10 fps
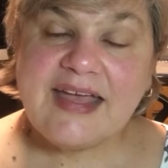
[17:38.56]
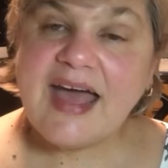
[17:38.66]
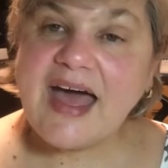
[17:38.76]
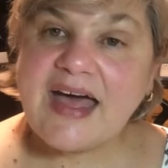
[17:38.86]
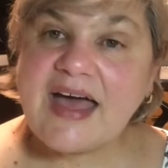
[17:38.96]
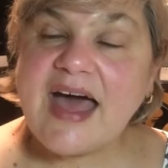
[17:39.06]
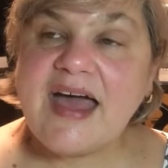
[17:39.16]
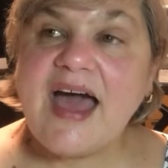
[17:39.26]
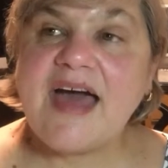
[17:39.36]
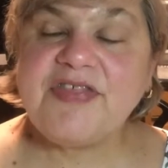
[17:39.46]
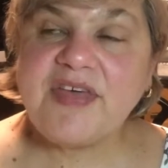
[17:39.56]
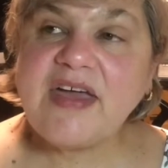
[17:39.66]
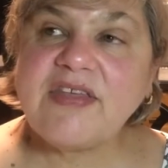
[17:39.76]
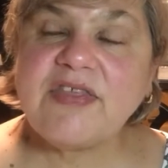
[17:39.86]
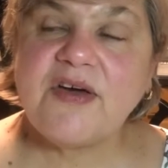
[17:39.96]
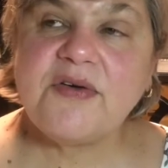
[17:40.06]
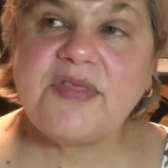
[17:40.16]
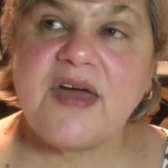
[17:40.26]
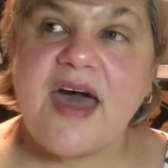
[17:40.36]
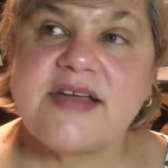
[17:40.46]
yeah, I think though
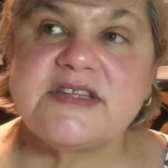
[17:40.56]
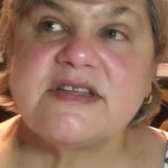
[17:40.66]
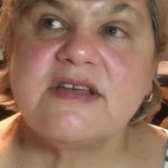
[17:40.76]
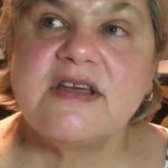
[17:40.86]
that